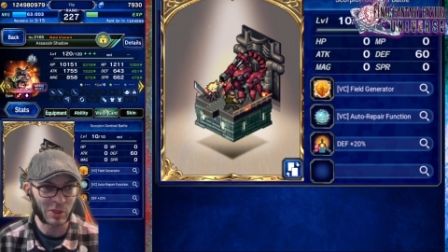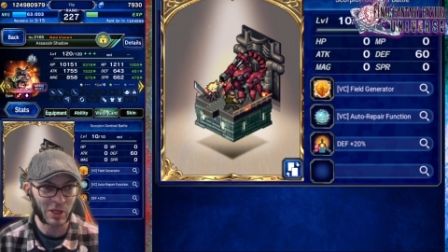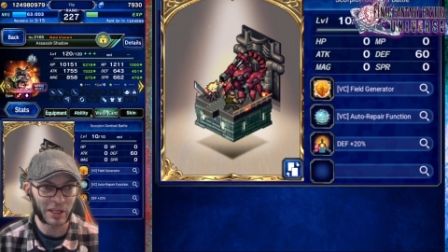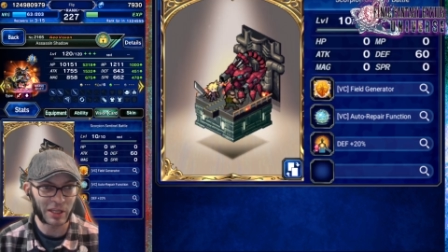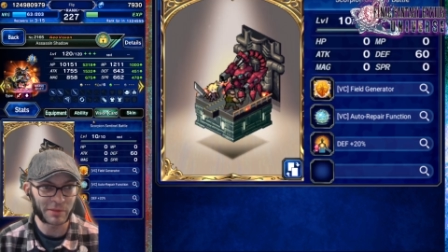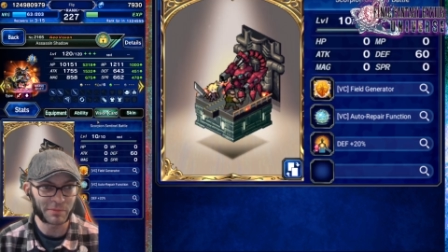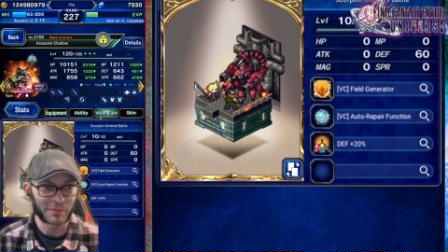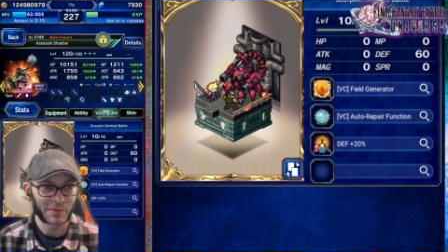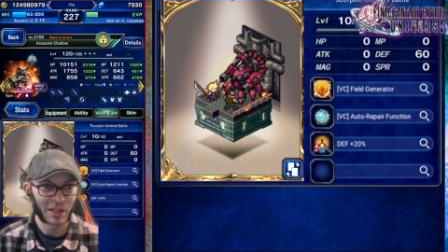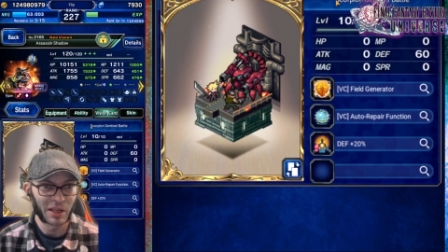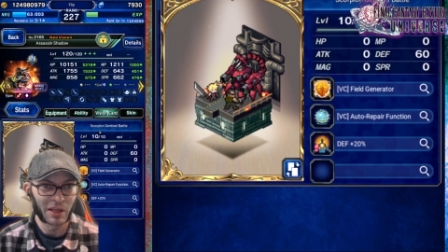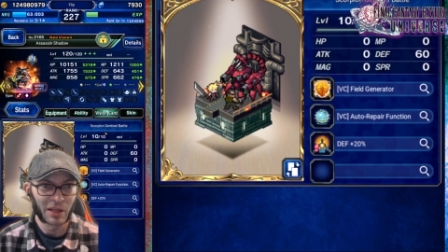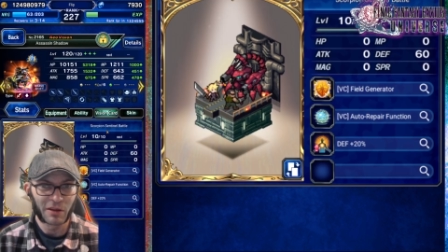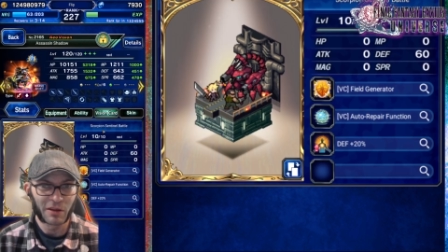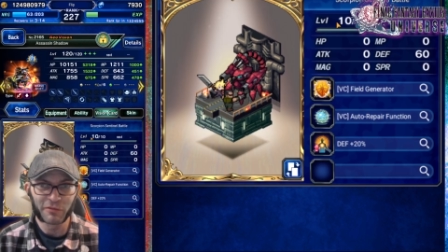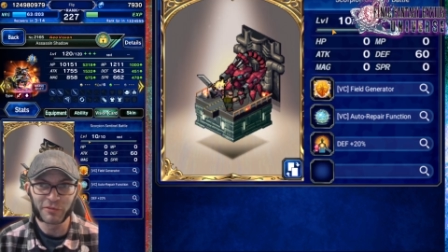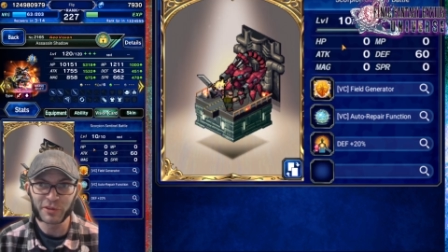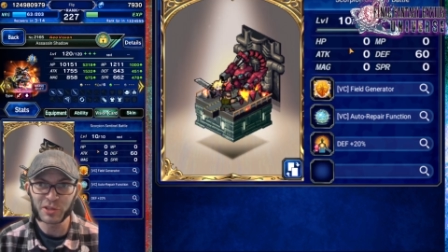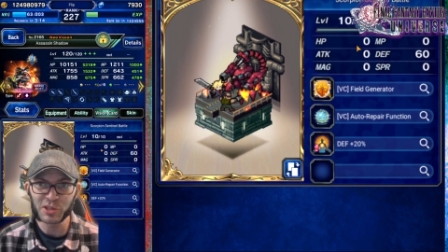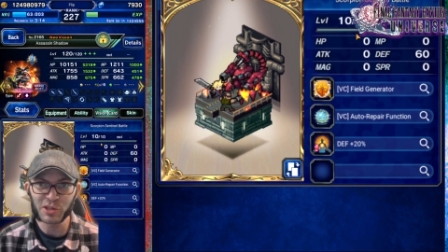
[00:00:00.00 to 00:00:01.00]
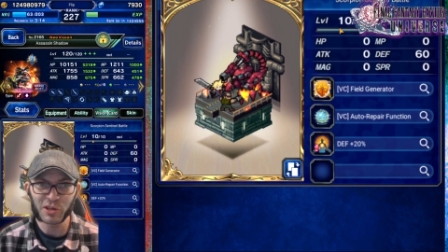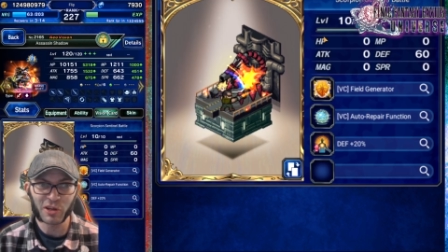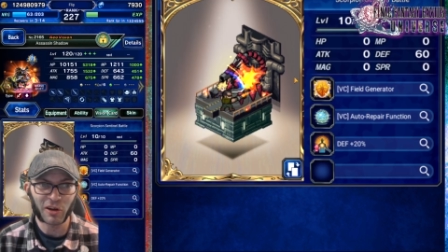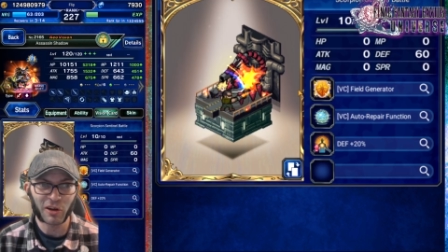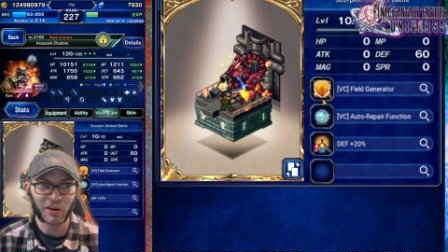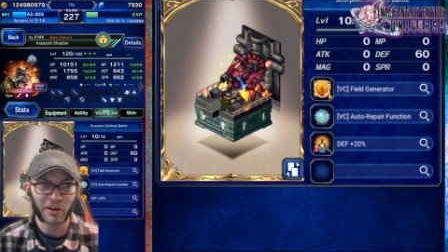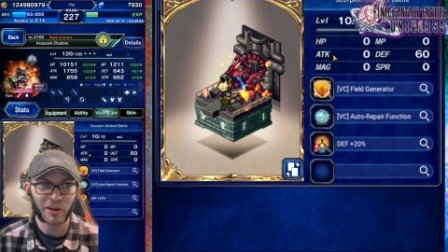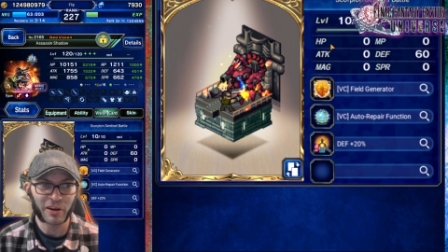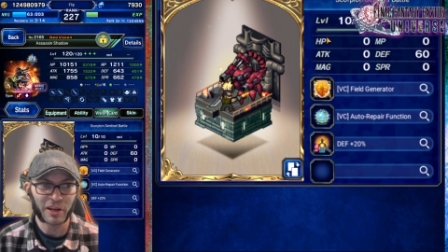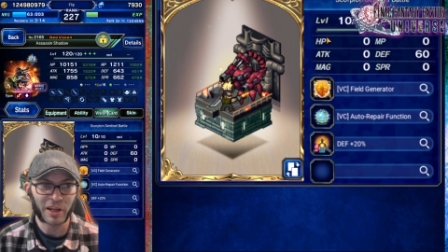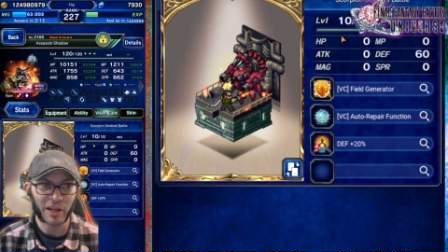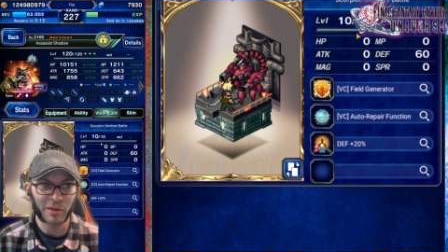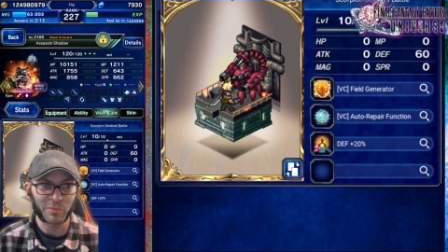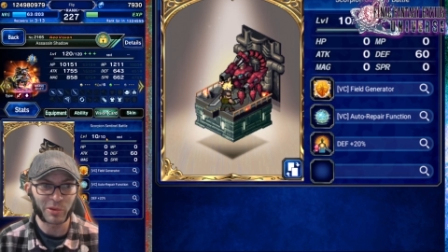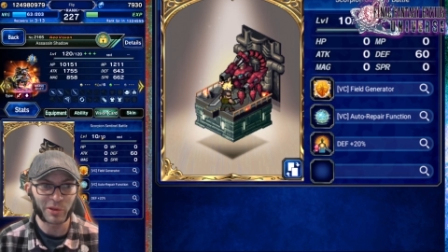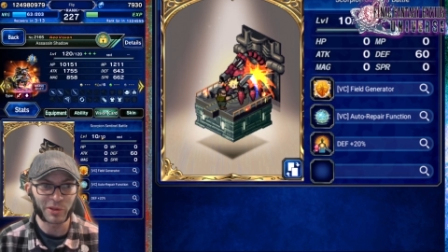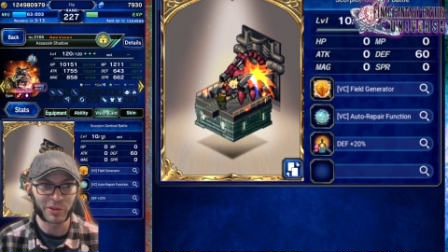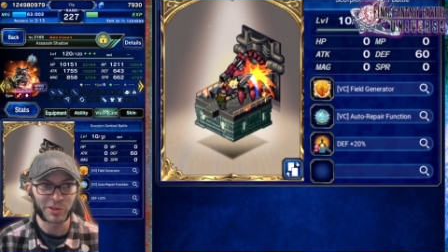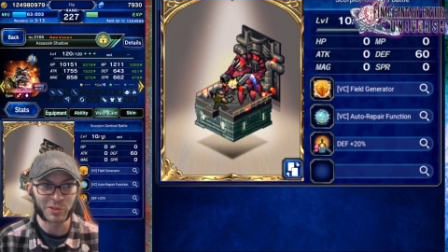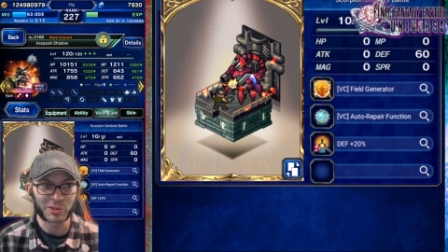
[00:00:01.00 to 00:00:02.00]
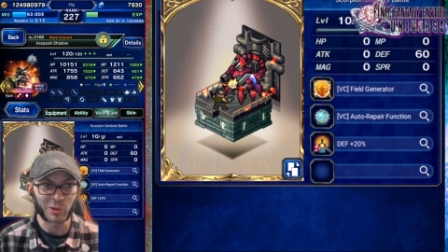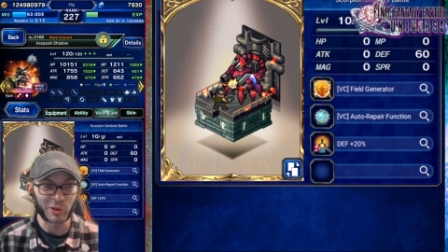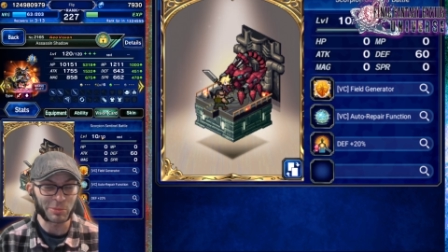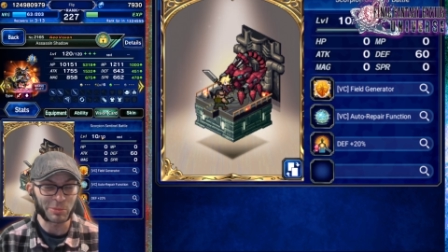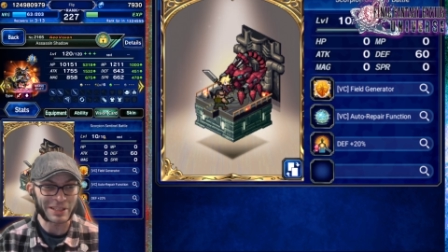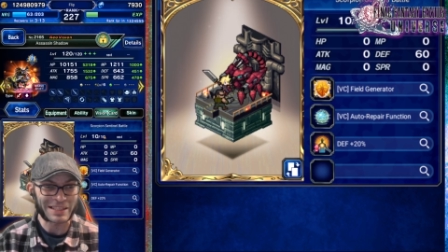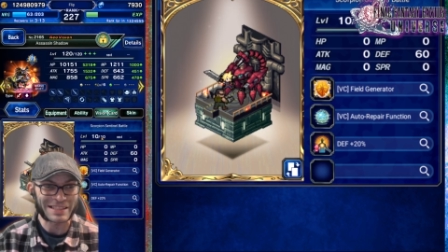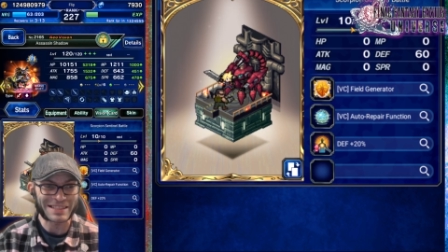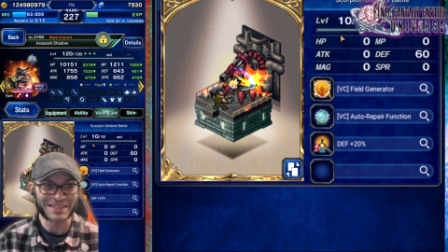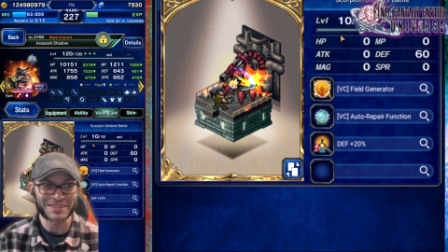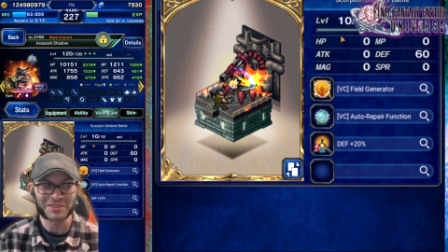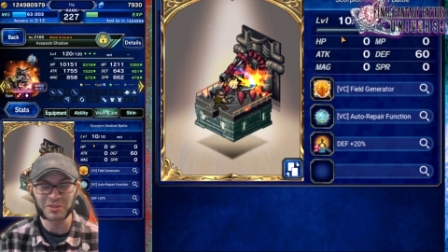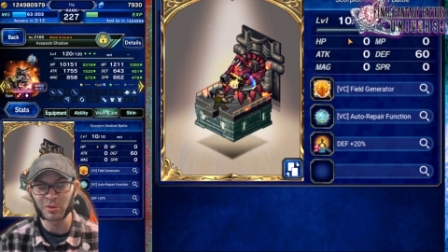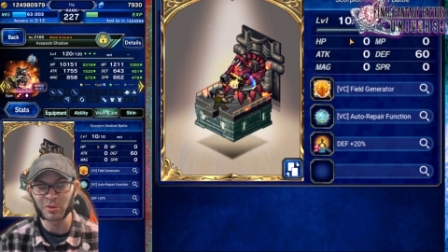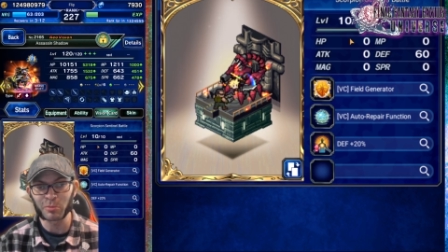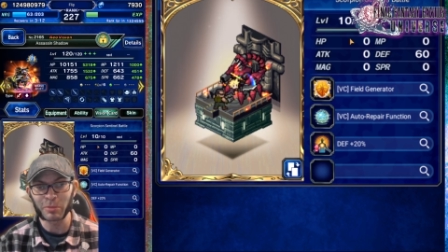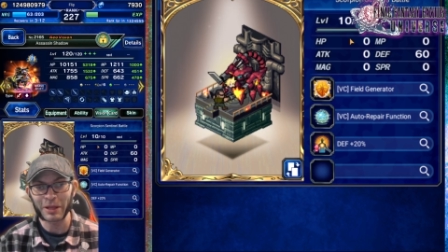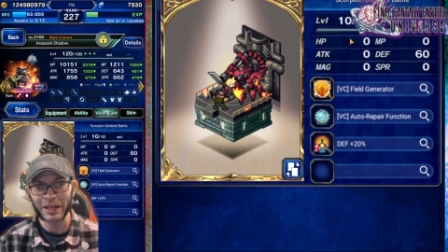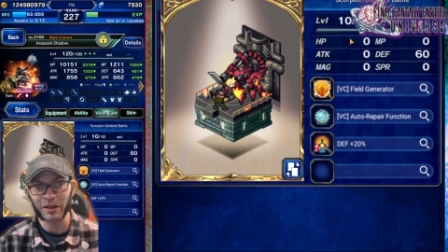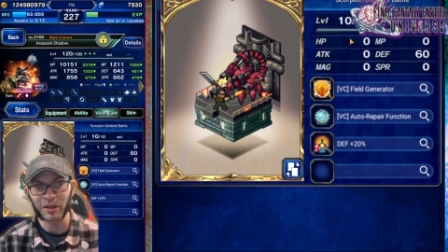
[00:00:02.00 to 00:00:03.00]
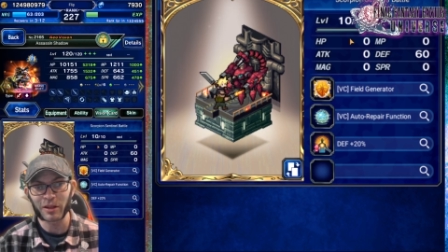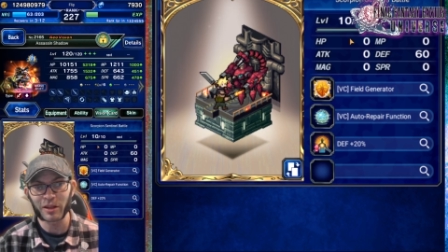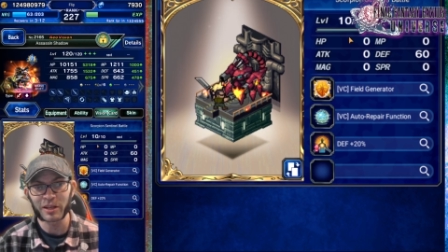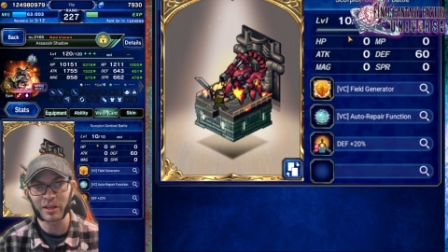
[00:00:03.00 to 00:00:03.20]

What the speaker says: Okay? Vision card, I put the Scorpion Sentinel Battle